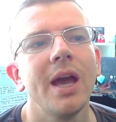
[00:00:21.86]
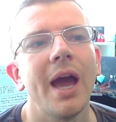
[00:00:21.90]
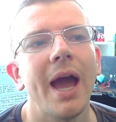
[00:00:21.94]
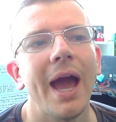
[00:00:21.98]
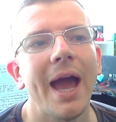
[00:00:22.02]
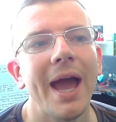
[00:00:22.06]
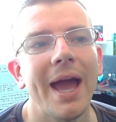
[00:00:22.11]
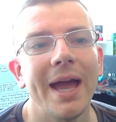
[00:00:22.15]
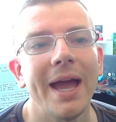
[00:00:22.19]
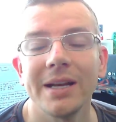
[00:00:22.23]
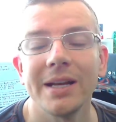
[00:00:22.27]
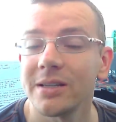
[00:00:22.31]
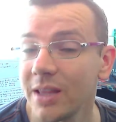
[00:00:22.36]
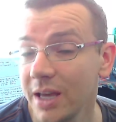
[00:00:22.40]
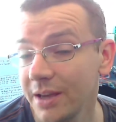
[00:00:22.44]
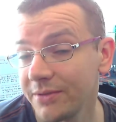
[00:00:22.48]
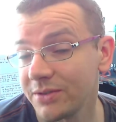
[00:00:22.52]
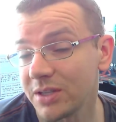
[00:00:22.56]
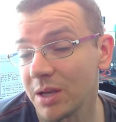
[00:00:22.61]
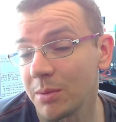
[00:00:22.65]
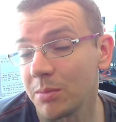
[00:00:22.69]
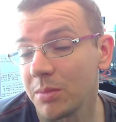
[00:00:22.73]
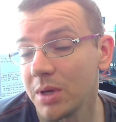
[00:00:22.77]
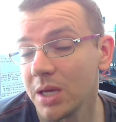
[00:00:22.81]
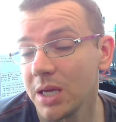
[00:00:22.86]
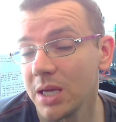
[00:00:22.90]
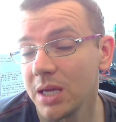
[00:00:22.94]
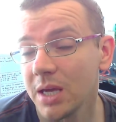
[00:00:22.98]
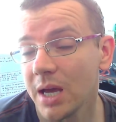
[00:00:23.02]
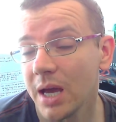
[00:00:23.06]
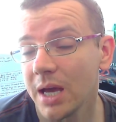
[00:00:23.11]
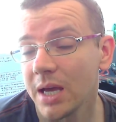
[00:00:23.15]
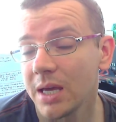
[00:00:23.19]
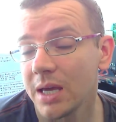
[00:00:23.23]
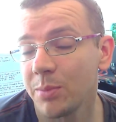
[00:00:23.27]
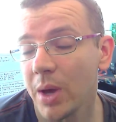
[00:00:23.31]
and they've sent me
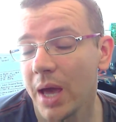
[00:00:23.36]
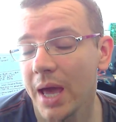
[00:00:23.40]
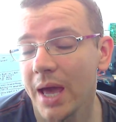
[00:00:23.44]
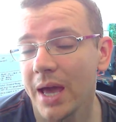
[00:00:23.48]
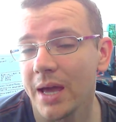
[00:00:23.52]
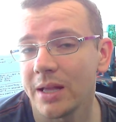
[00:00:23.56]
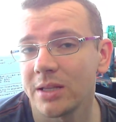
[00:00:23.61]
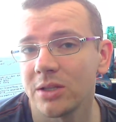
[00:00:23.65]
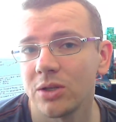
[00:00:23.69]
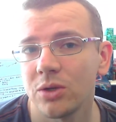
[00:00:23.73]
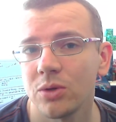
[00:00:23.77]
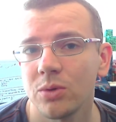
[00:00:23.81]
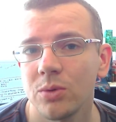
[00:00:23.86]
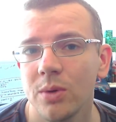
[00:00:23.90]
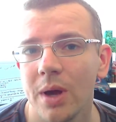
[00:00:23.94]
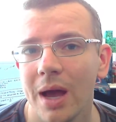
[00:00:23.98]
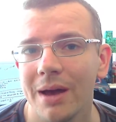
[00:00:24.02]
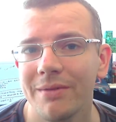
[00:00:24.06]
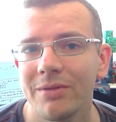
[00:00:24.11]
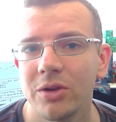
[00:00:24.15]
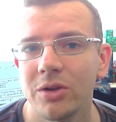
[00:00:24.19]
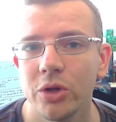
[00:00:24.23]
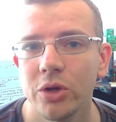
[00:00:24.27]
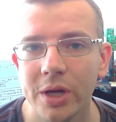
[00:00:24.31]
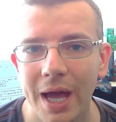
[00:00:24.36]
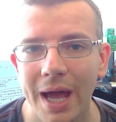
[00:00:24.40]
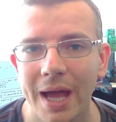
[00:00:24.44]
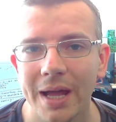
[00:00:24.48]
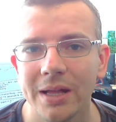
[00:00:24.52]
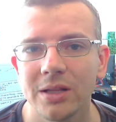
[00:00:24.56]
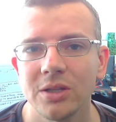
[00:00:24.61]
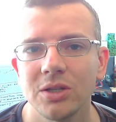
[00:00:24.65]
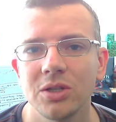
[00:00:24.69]
a pair to have a look at,